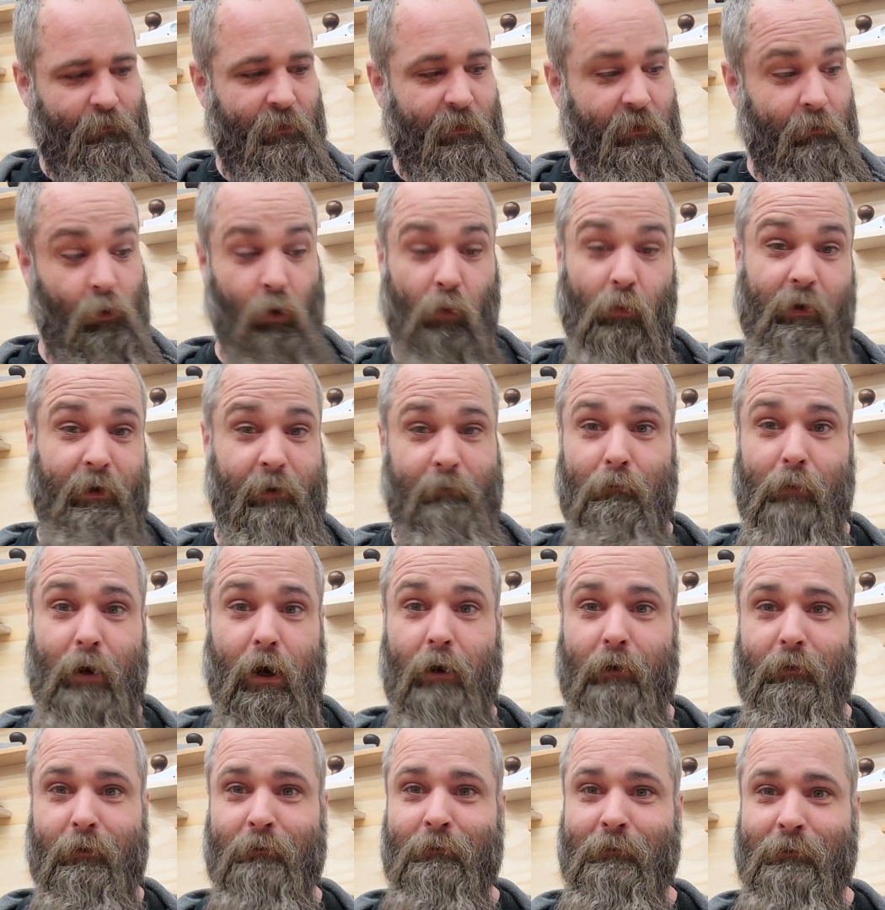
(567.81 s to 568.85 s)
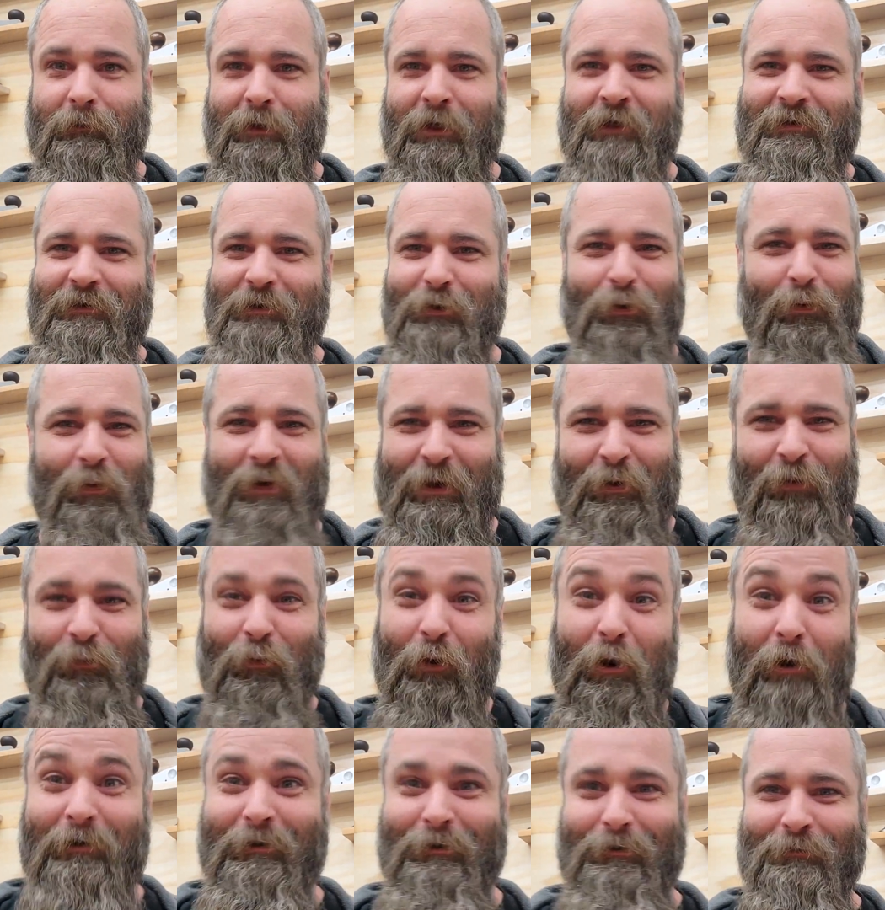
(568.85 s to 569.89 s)
Nobody bought them. Nobody
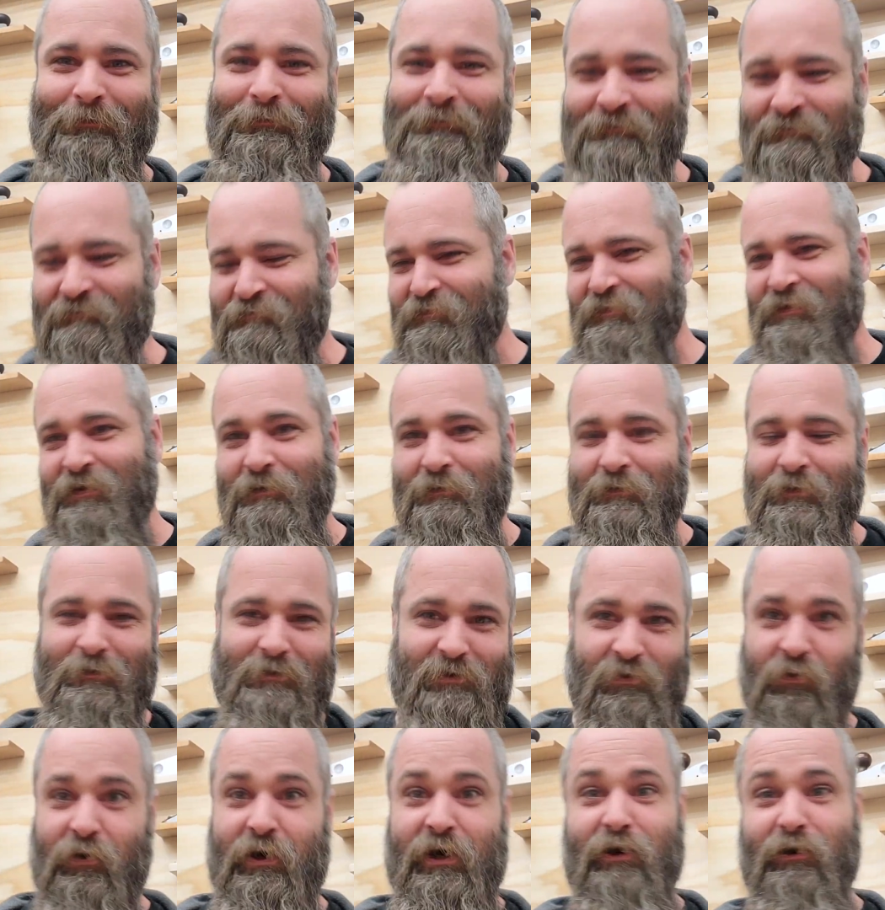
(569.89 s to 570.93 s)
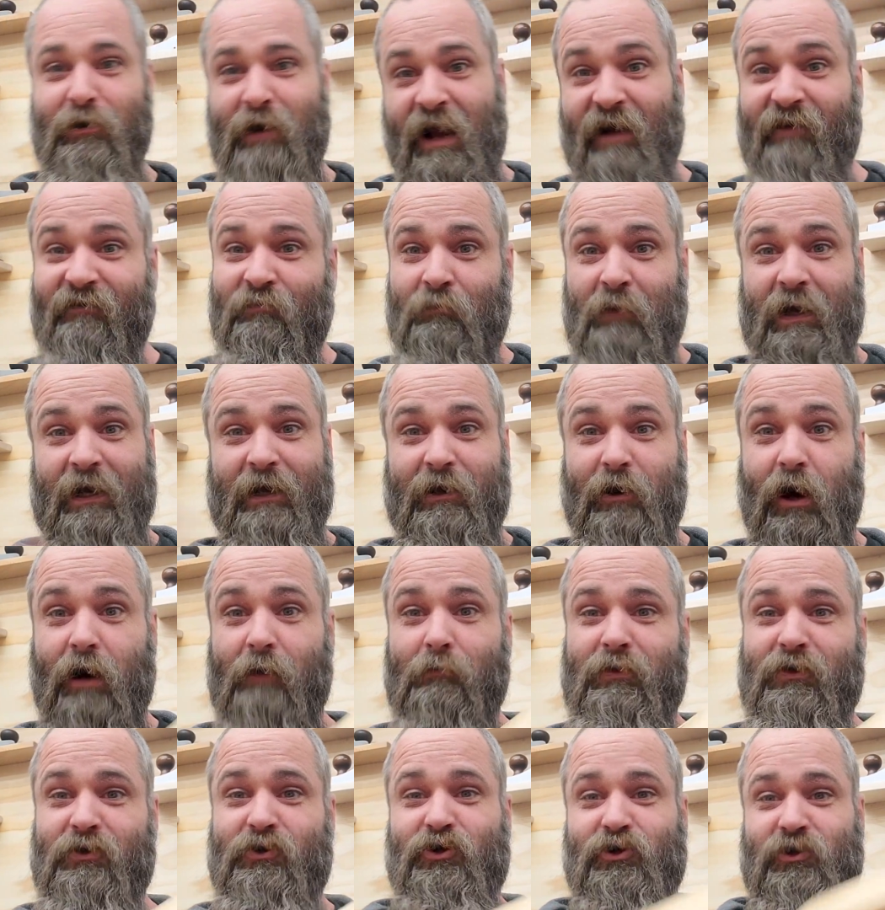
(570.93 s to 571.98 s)
wanted them. So here, have my
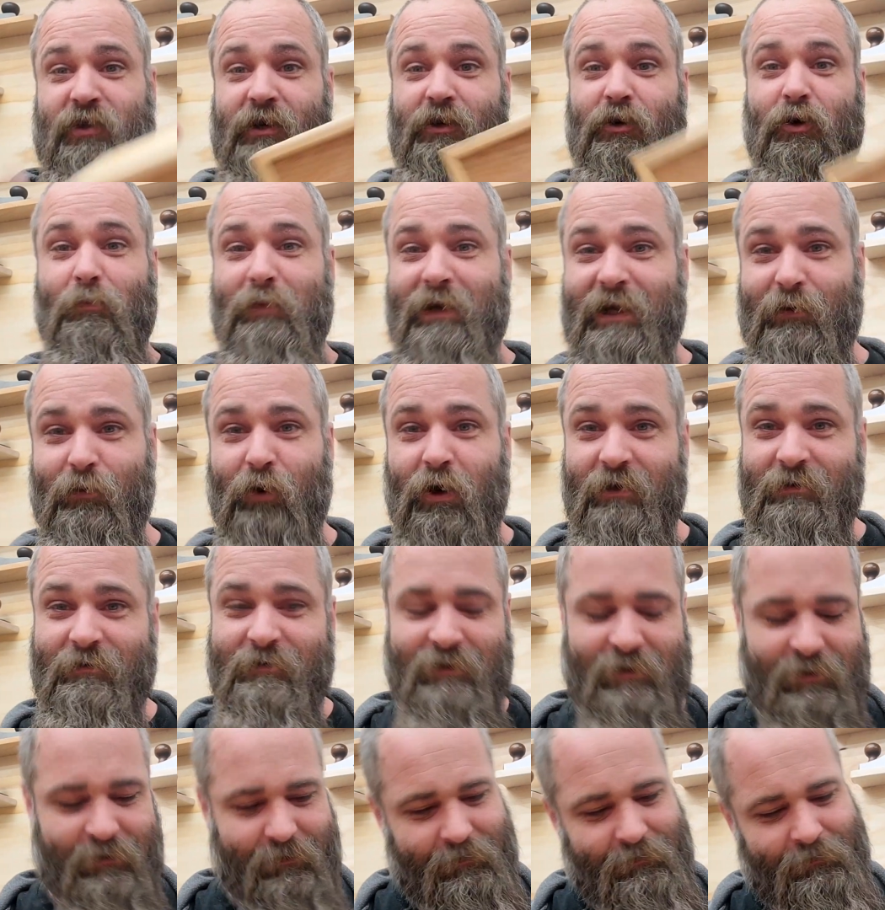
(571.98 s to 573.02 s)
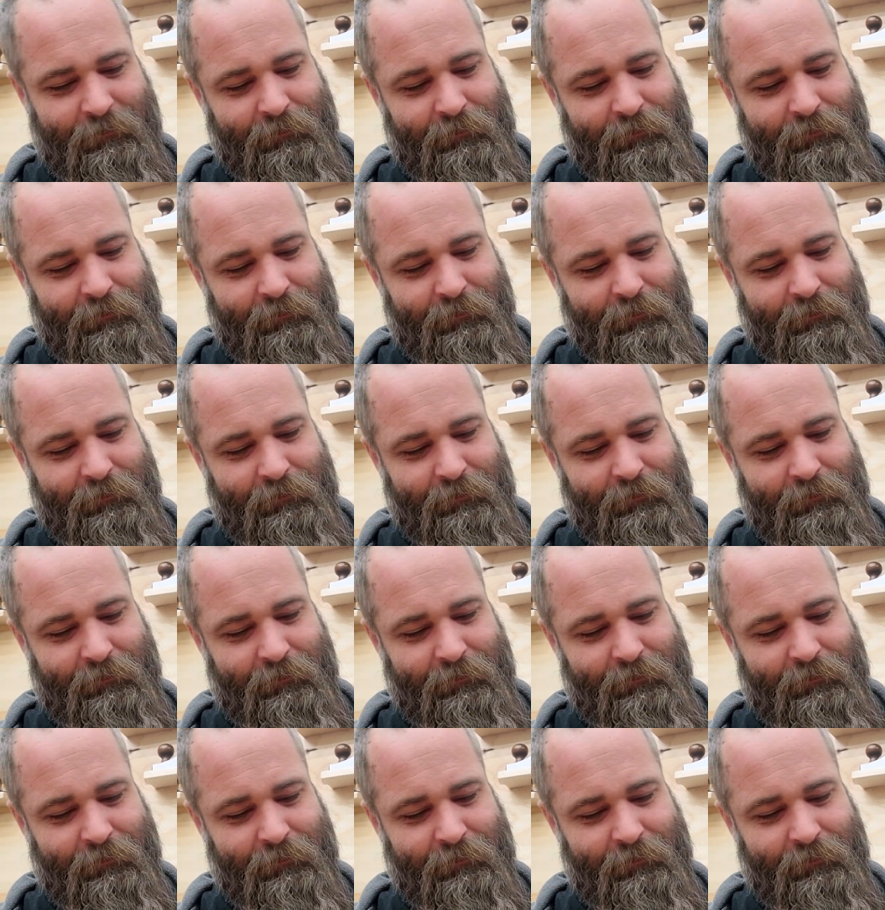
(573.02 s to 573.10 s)
garbage that nobody wants.